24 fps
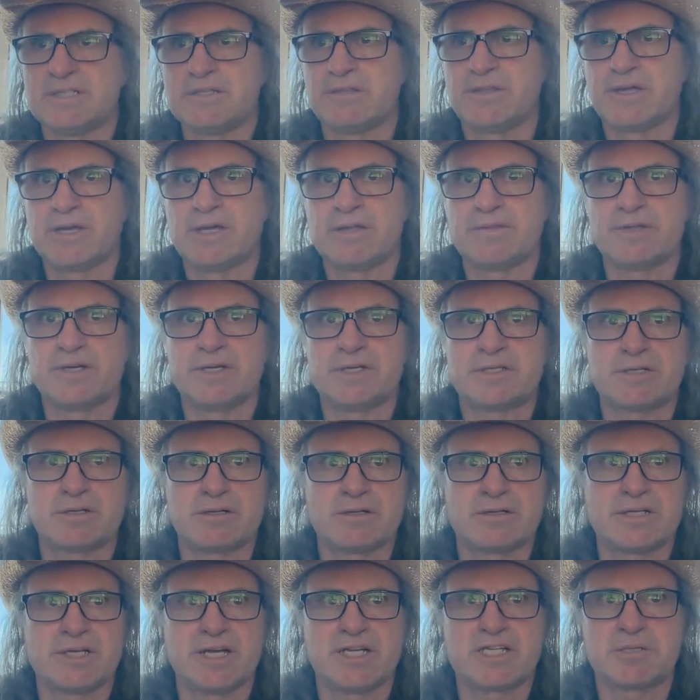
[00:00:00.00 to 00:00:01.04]
They
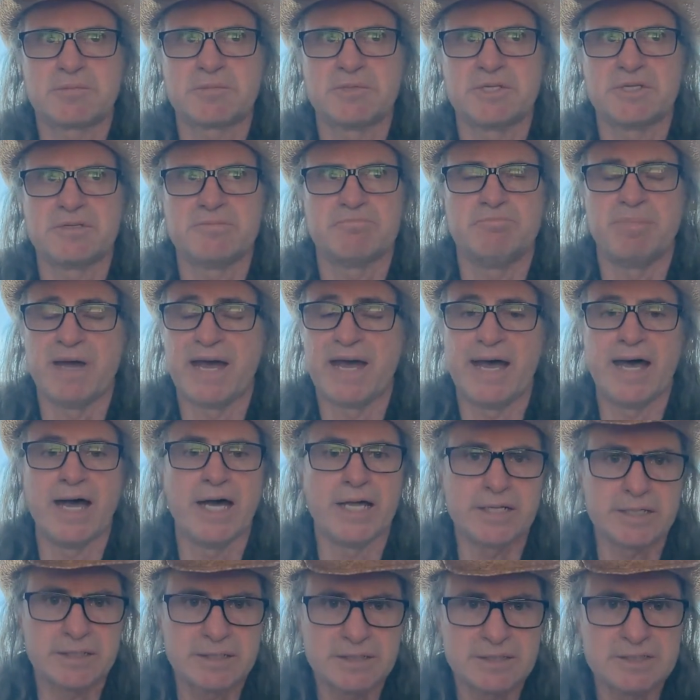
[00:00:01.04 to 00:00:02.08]
turned out to be
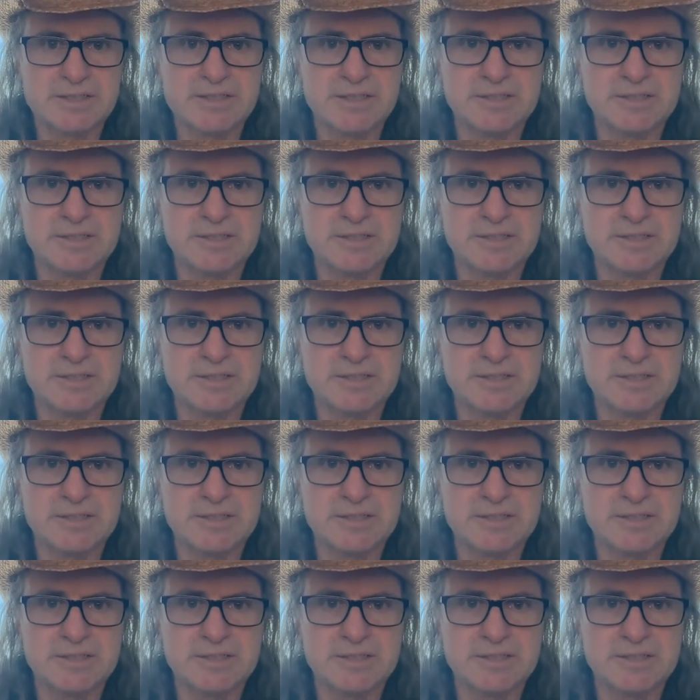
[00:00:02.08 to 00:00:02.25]
bad